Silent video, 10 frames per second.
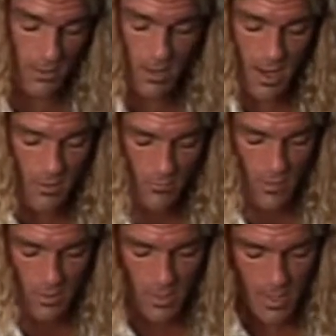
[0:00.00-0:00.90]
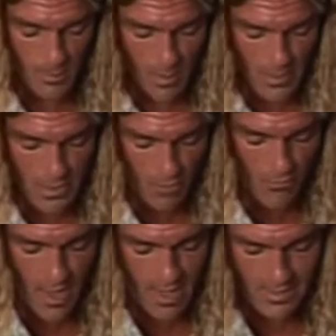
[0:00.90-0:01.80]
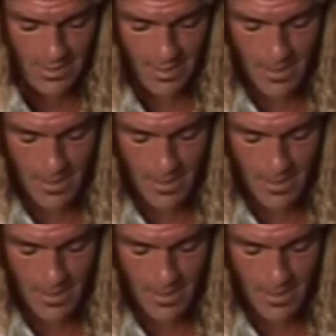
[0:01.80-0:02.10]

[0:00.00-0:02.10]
I don't think you can play so fast